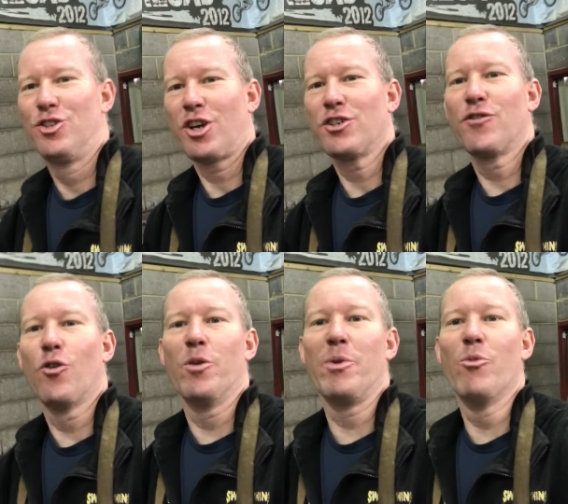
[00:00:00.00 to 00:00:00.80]
Just
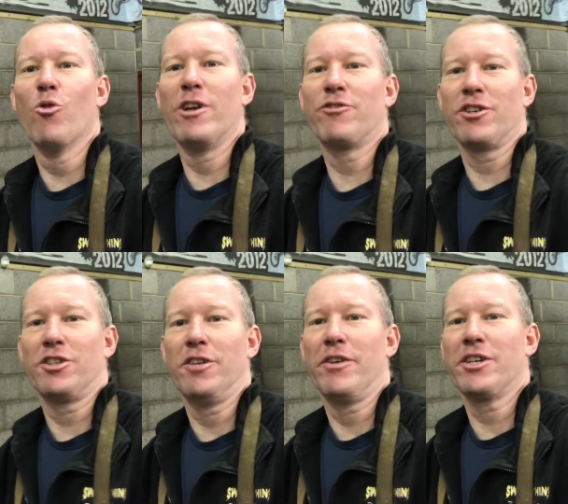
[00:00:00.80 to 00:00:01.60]
thought it'd be more
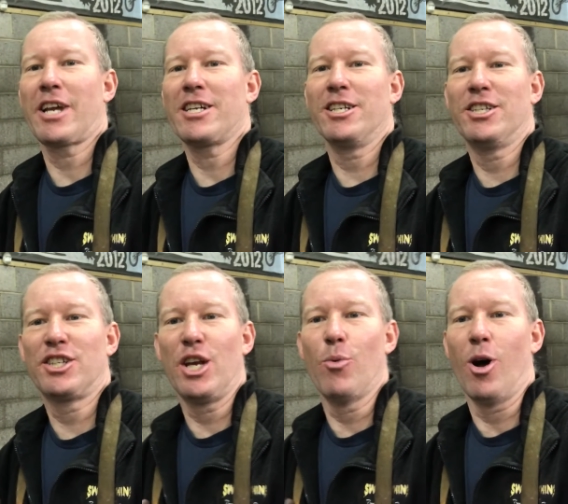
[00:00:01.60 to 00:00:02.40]
interesting if you could actually
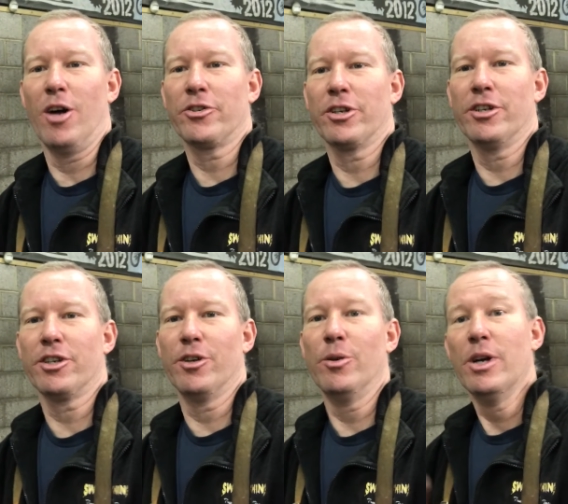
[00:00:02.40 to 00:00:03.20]
see what I was going to
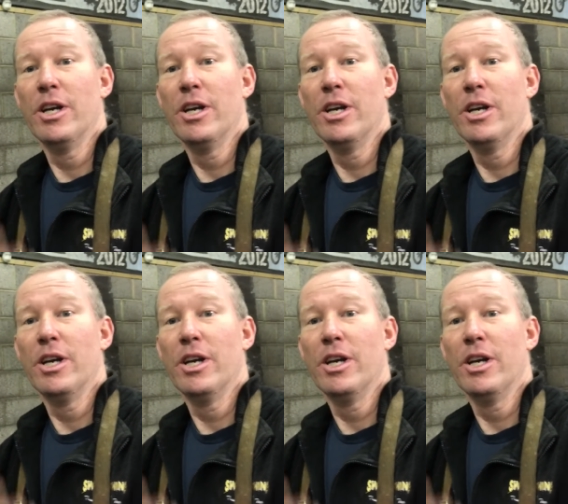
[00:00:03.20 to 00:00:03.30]
do.